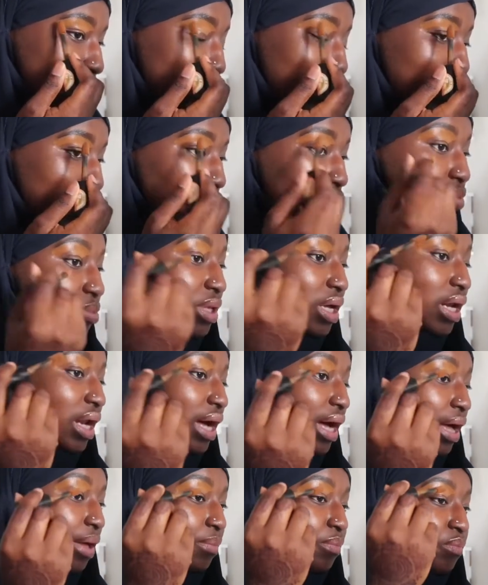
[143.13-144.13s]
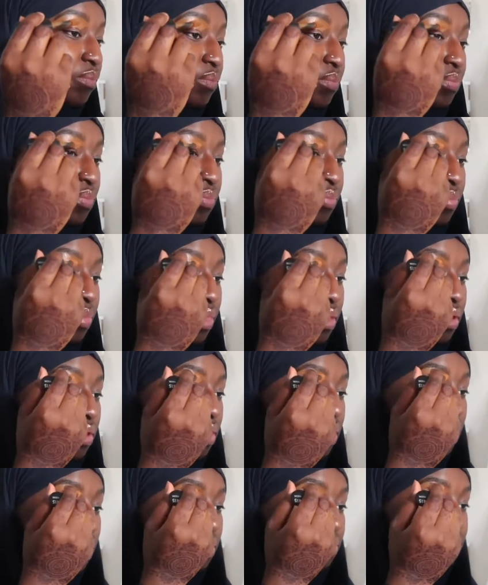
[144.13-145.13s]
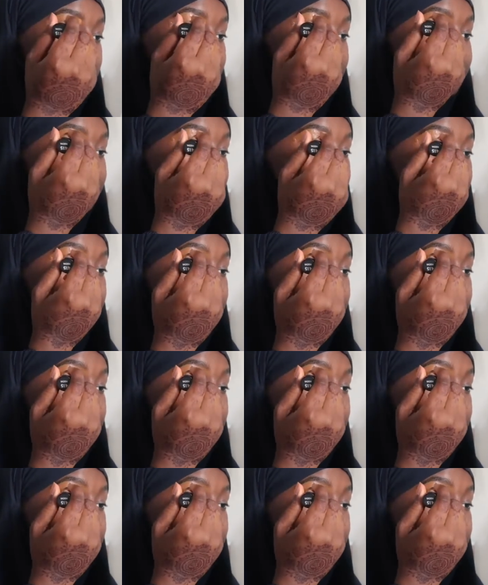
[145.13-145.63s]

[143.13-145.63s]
that helped a lot um